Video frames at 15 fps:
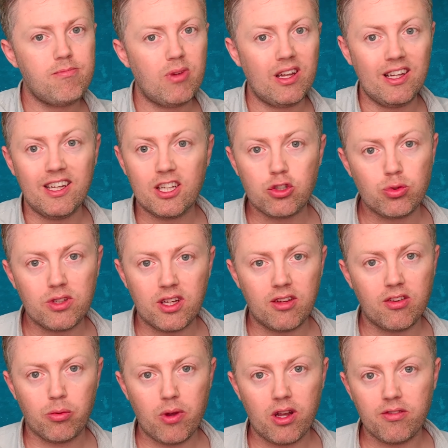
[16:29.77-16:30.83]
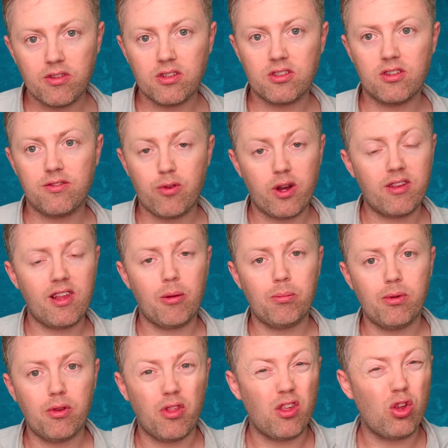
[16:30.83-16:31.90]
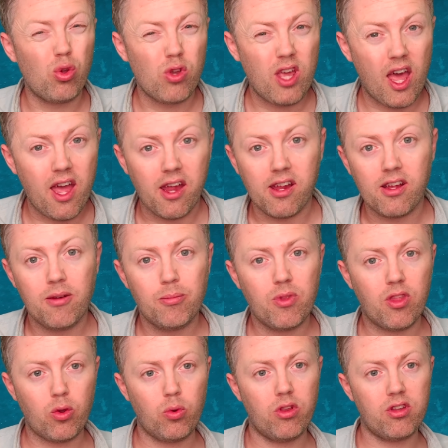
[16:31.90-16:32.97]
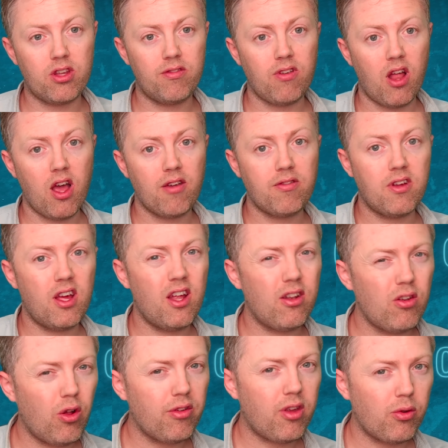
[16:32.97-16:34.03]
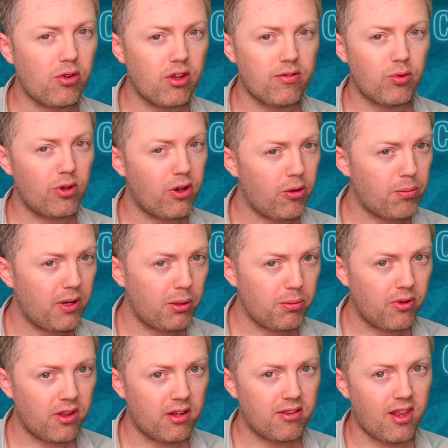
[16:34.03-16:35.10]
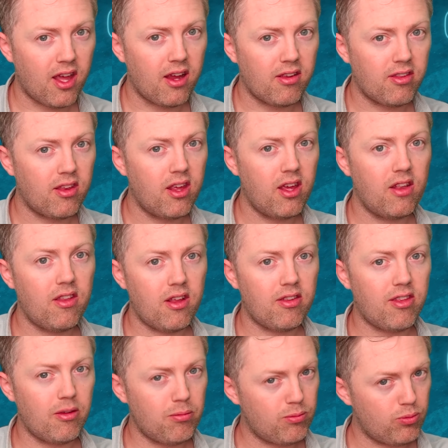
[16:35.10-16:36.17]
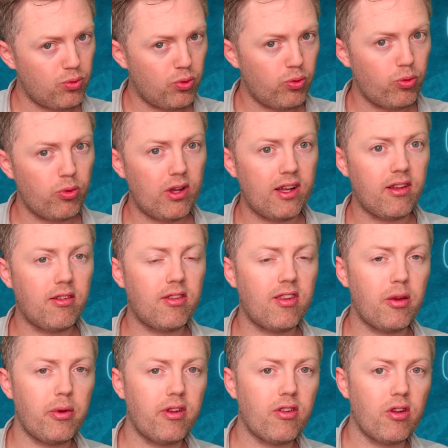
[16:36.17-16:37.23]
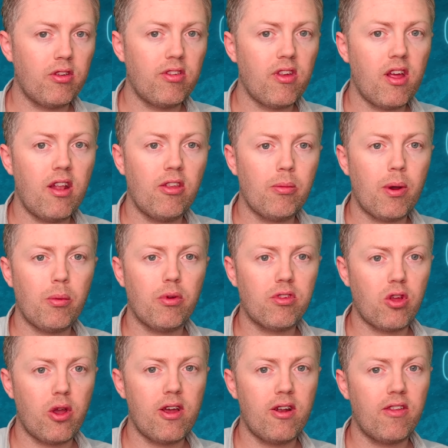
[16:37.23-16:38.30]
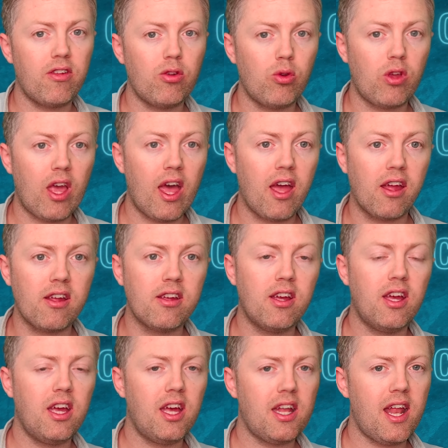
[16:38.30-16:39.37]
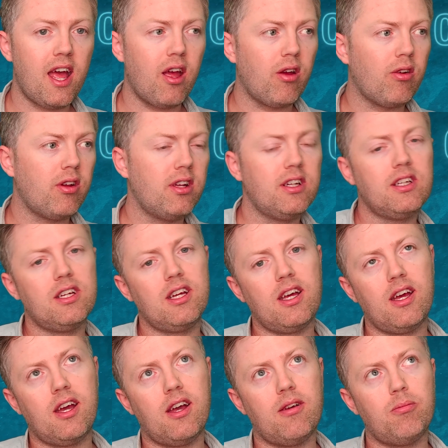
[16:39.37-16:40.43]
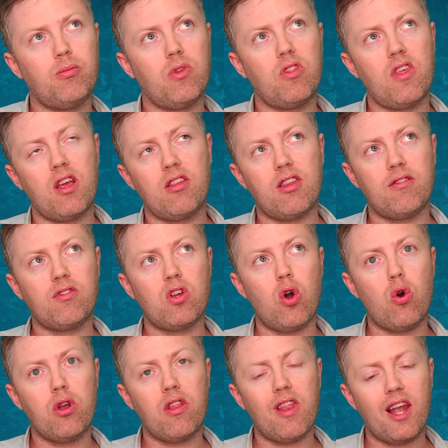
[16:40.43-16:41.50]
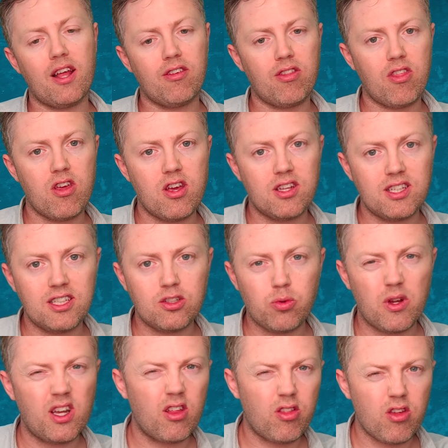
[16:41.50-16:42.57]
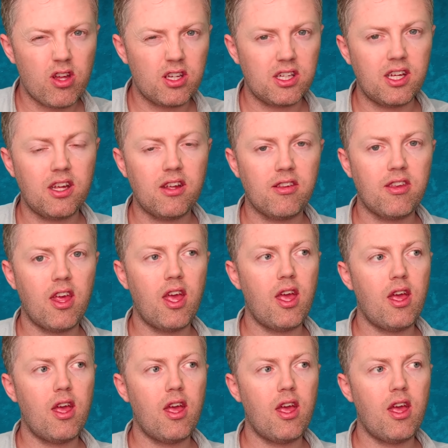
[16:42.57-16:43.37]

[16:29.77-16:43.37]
literally is irrelevant. For example, the UK, the quality of life not so good for a lot of people these days. There's some really serious concerns about what's going on in the UK and how uh, things have gone in the last 30, 20, 30 years